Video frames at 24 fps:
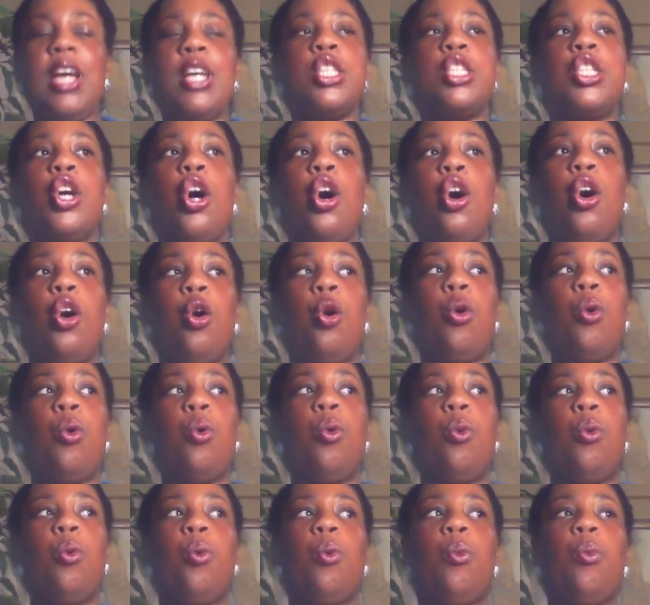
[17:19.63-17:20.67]

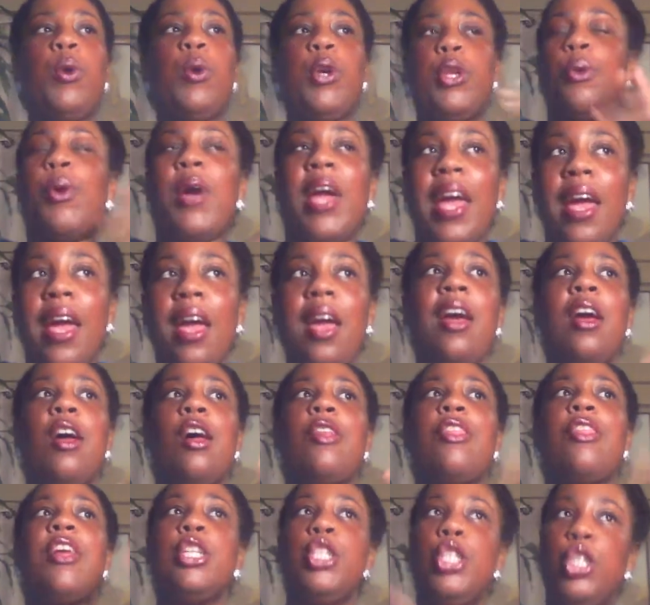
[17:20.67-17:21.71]
So when you hear
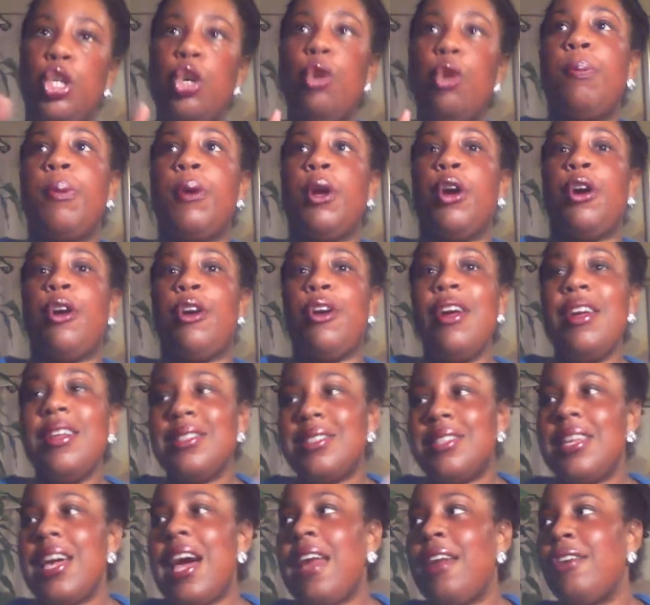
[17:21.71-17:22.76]
that Jupiter,
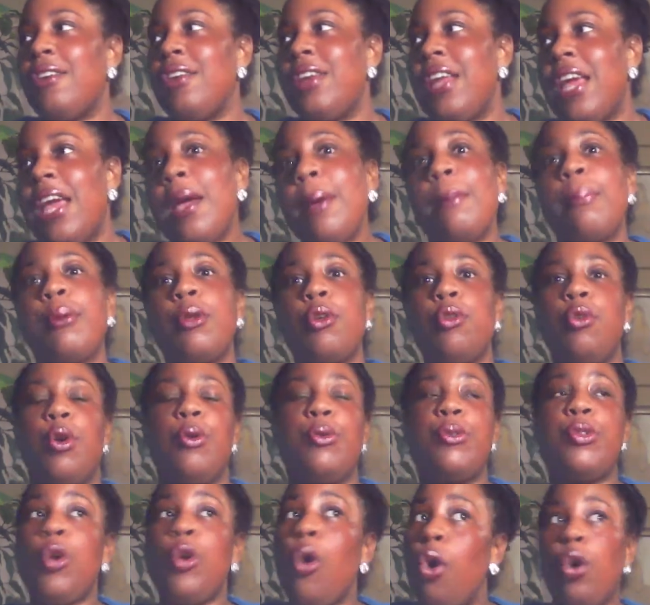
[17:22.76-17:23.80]
Saturn, and Pluto
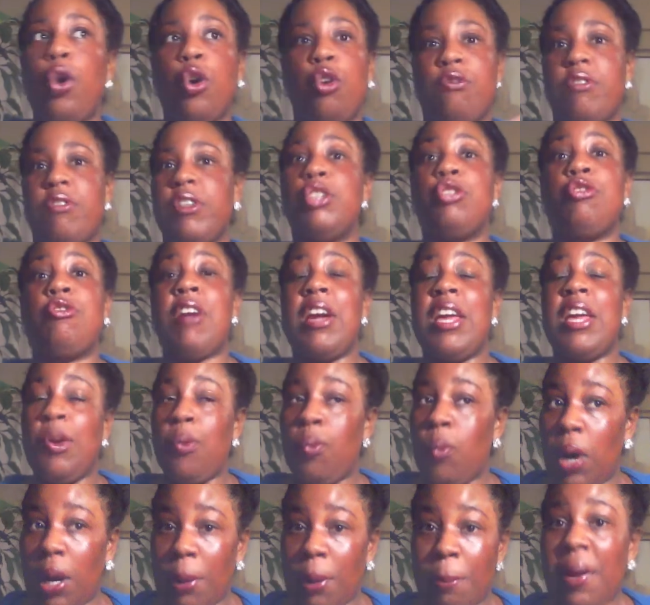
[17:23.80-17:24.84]
is all going retrograde
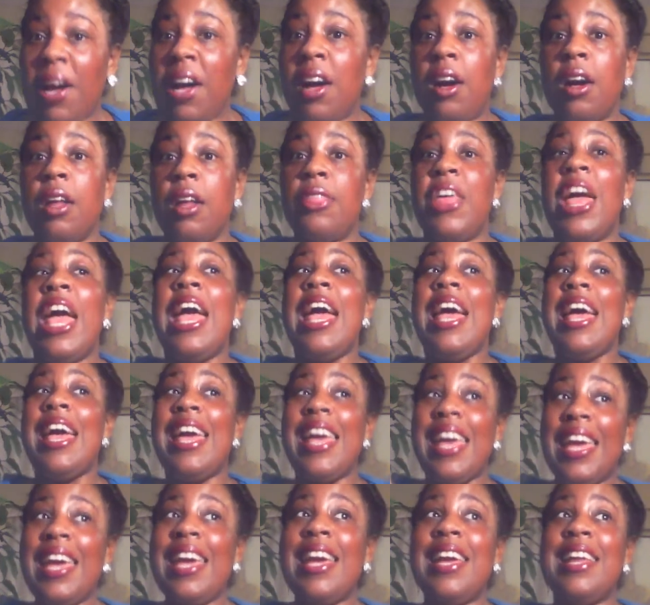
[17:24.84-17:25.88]
in one month,
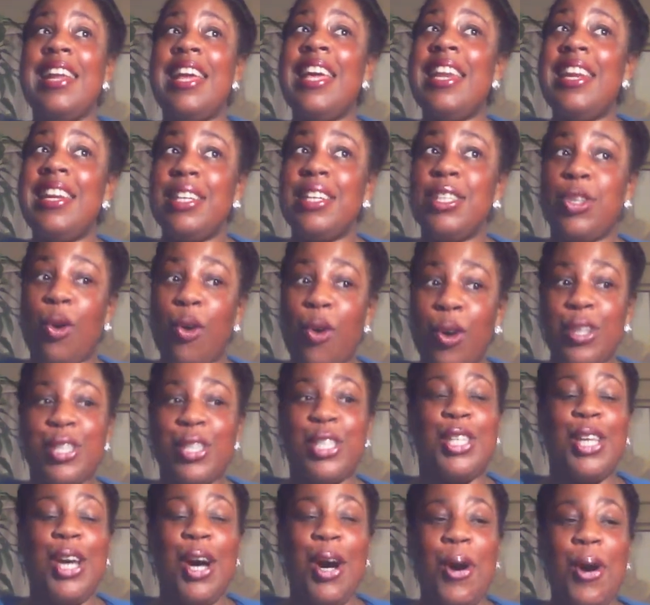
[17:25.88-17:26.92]
and it is
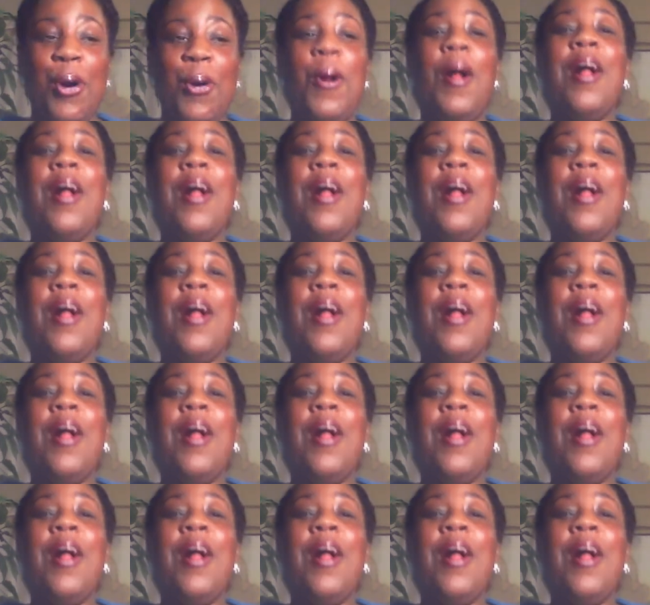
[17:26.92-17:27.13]
also